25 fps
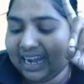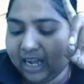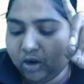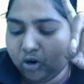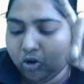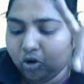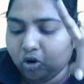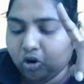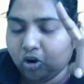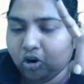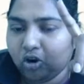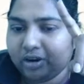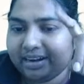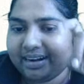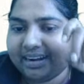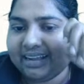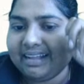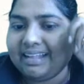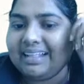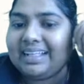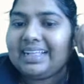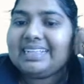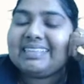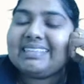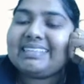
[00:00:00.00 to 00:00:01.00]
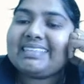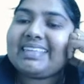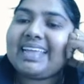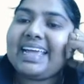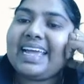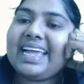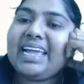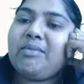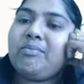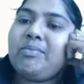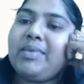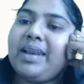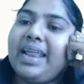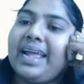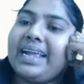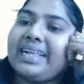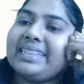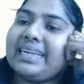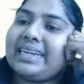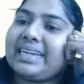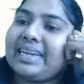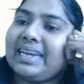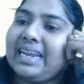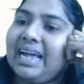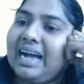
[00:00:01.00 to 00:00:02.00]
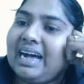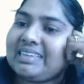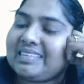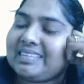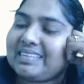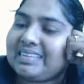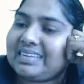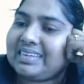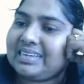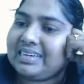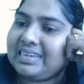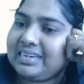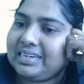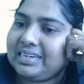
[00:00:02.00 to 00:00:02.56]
alone. Same like that last